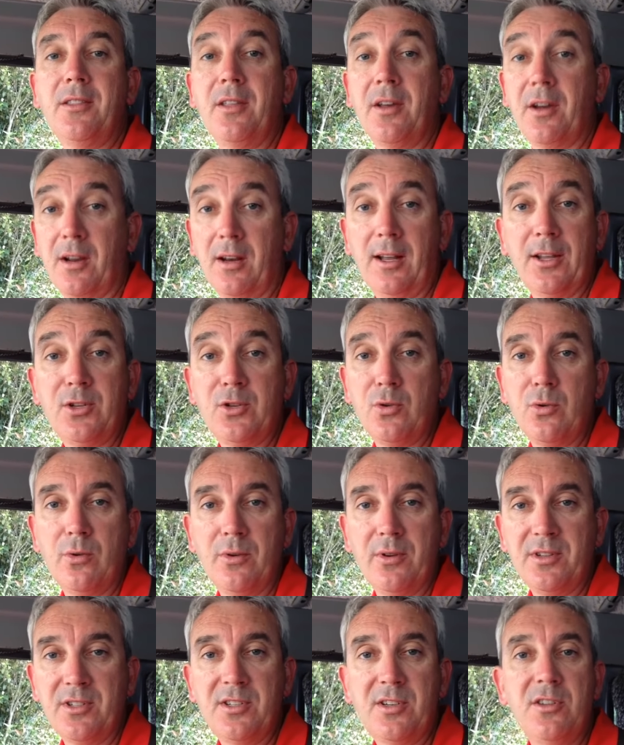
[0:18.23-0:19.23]
the clutch
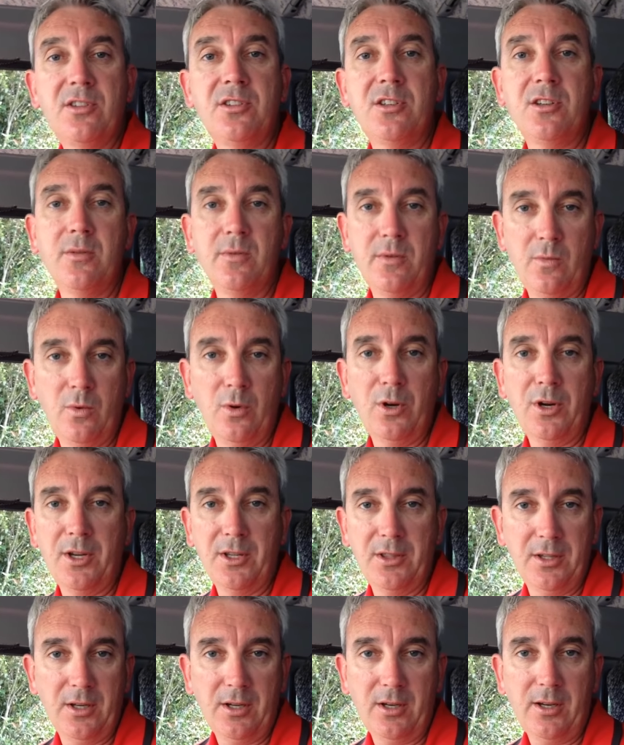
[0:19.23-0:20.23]
or assist you in
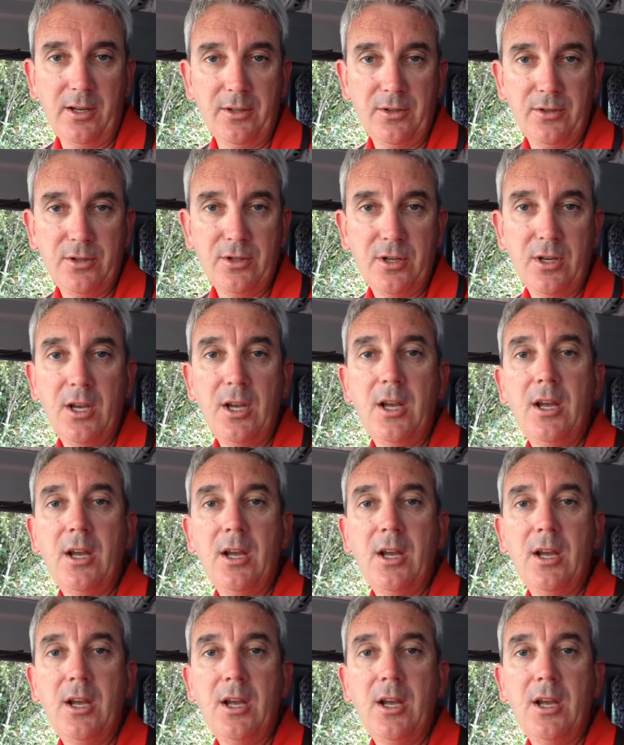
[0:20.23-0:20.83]
working the clutch.